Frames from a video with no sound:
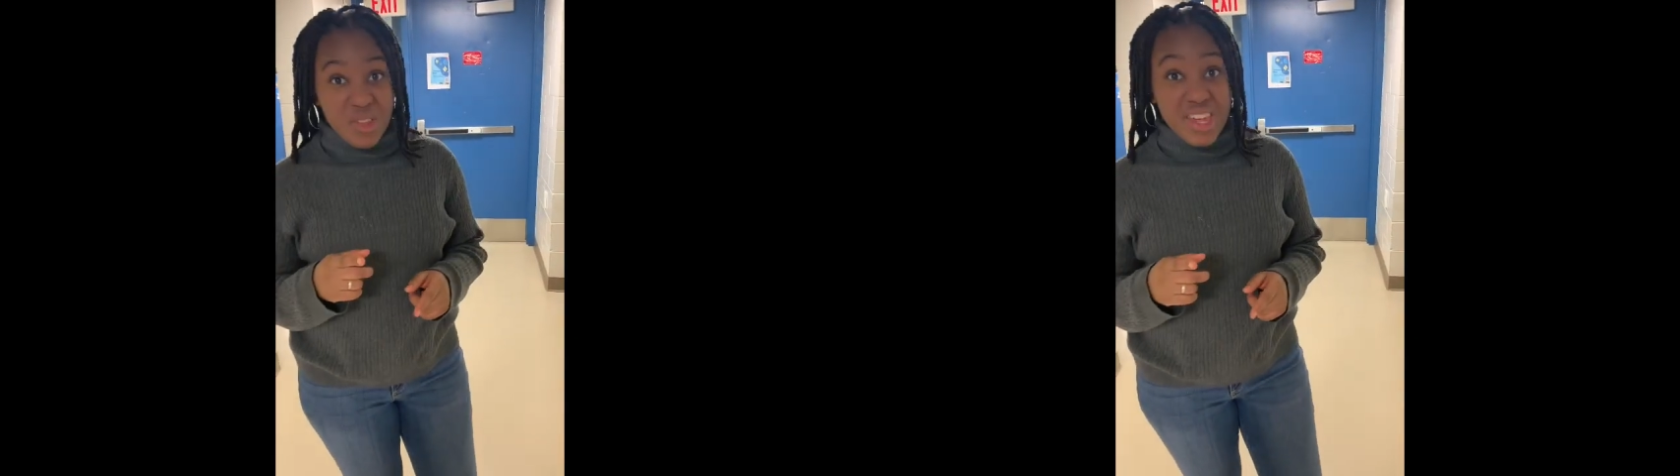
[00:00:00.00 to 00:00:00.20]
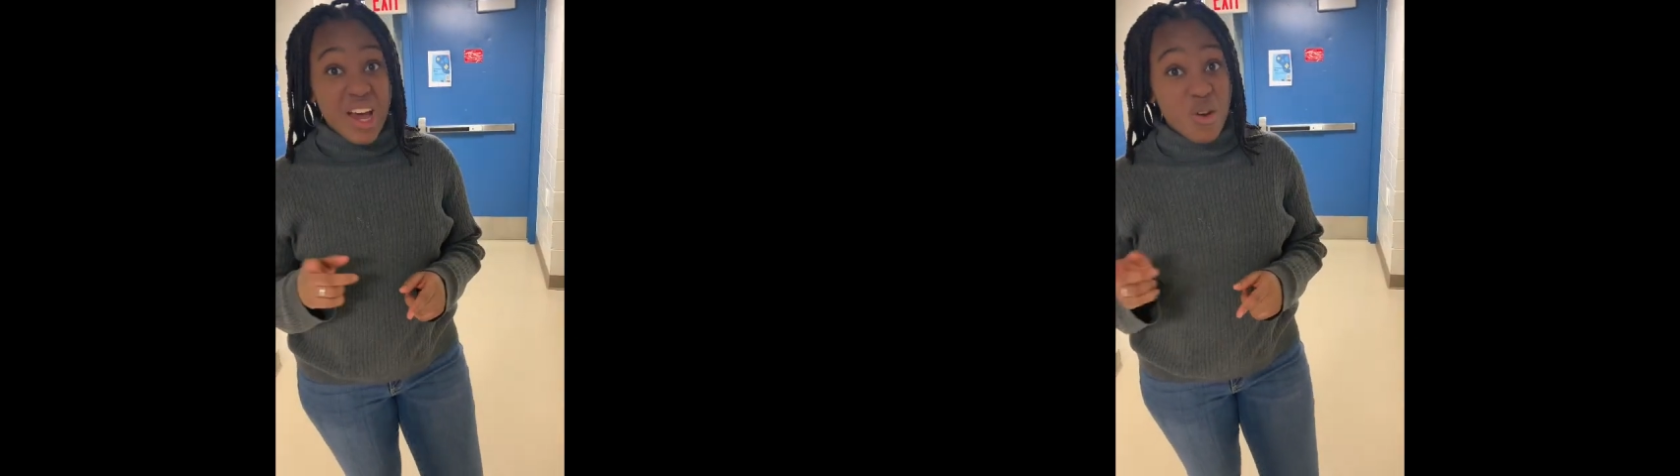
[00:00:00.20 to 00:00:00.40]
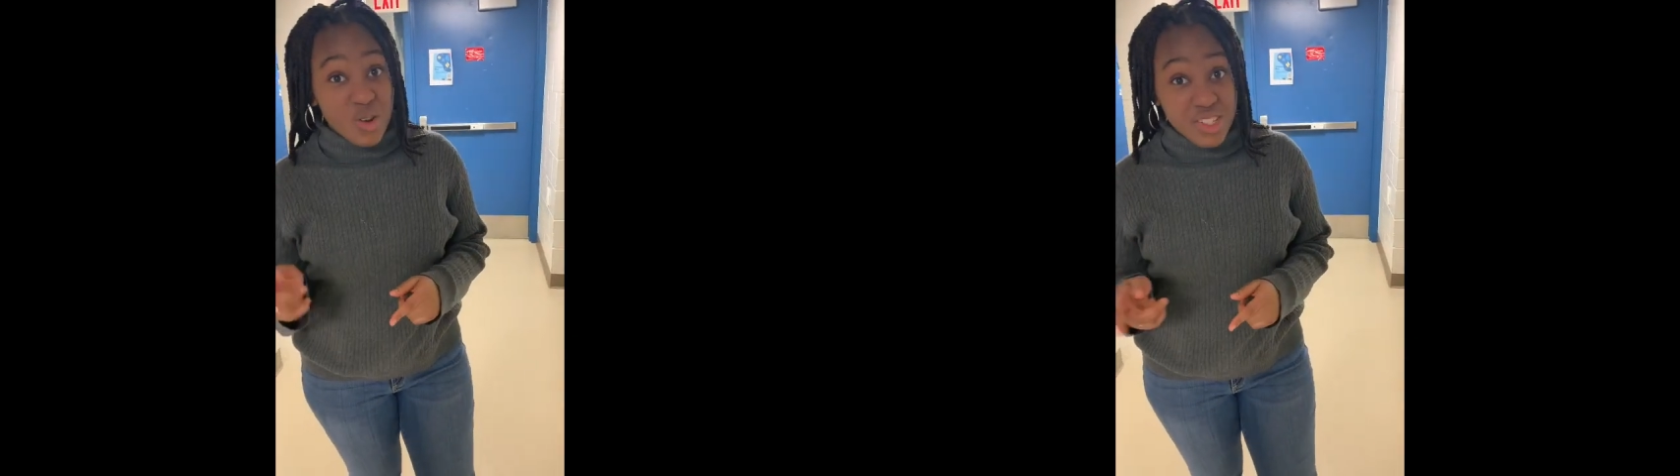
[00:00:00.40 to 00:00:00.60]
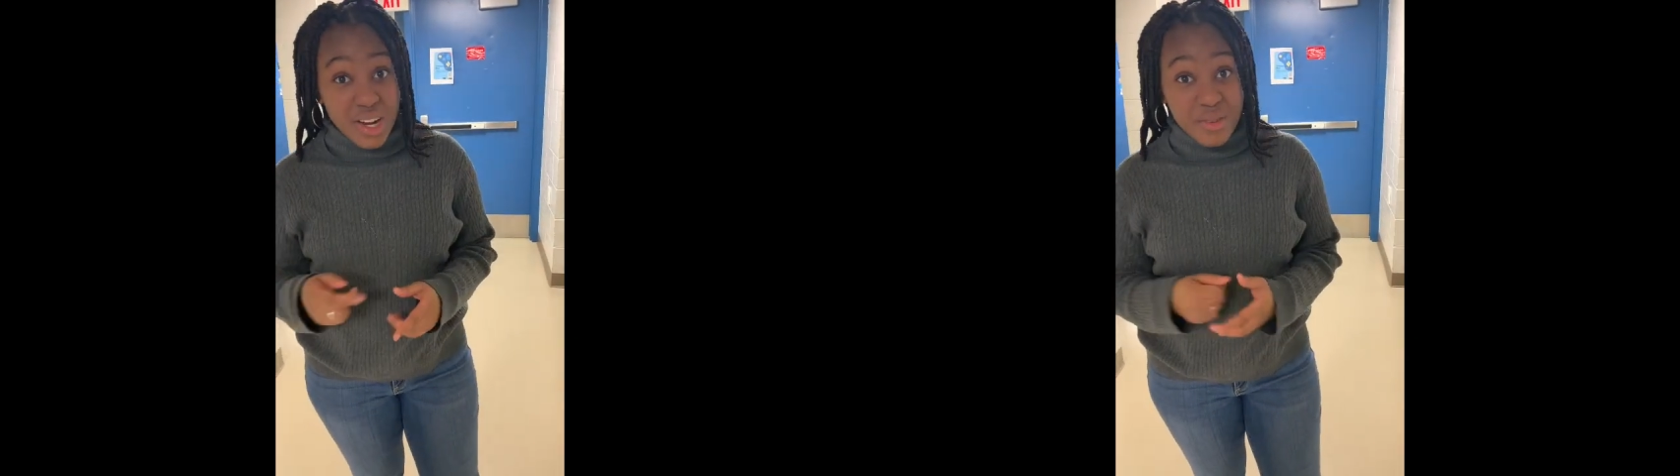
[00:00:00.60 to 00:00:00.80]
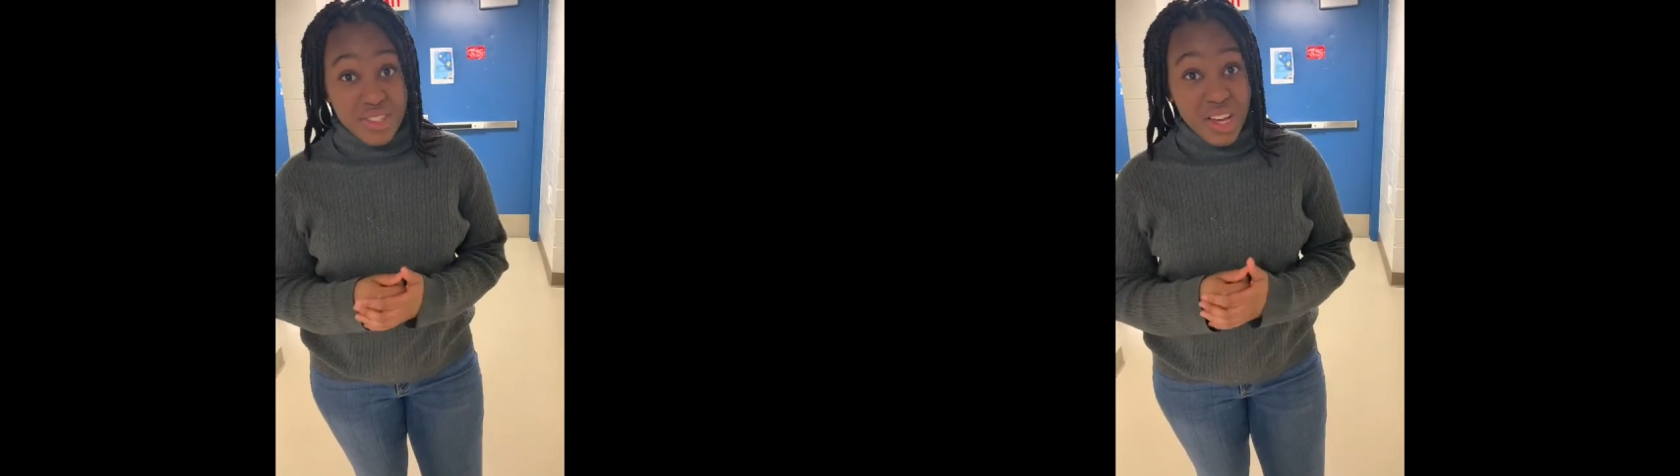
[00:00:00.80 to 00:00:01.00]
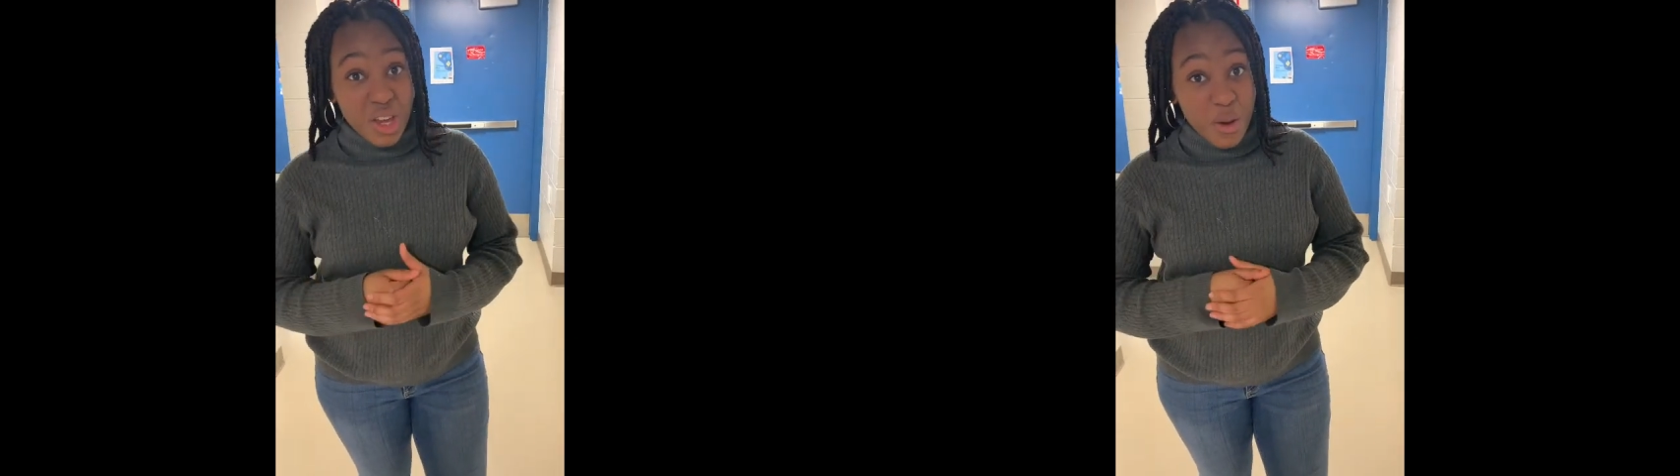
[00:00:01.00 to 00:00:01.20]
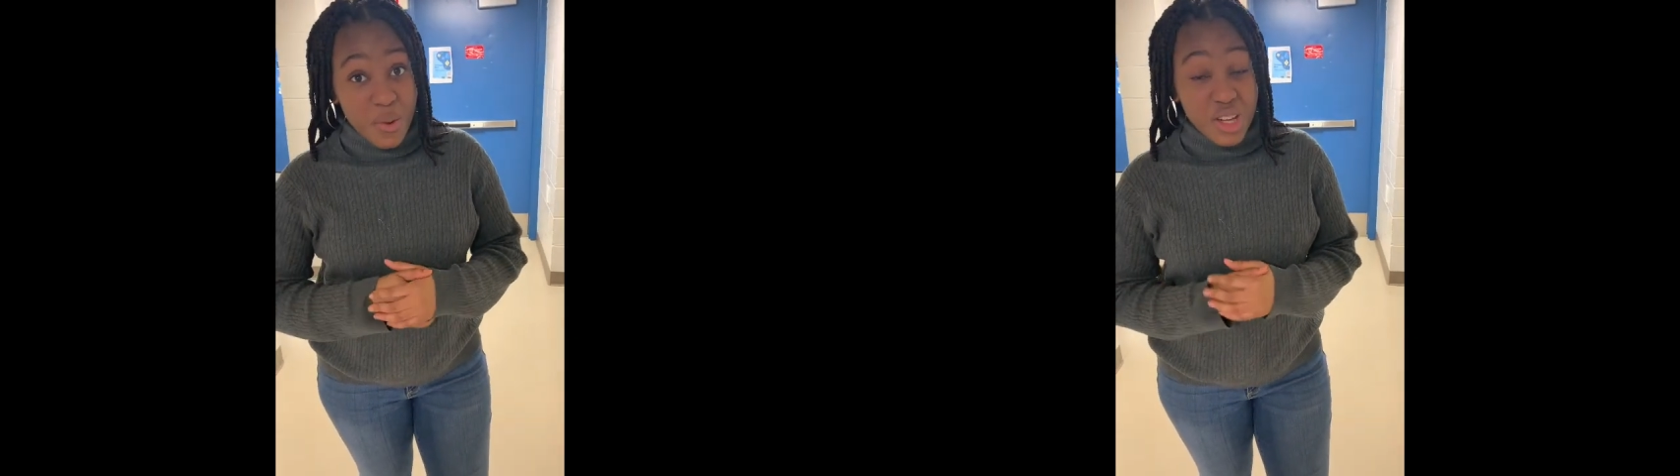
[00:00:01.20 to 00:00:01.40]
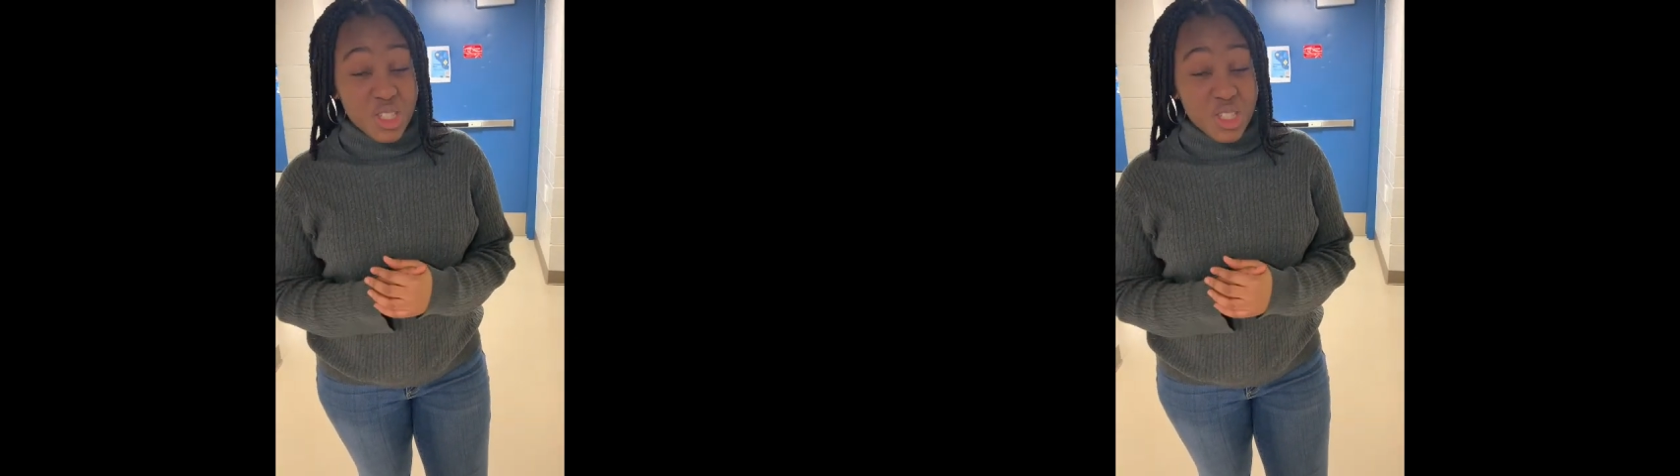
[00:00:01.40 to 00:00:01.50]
that course that I was telling you about,